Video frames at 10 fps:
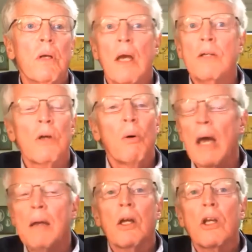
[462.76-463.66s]
And
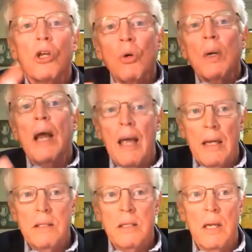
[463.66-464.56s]
the
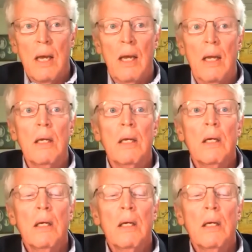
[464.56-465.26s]
Q&A today,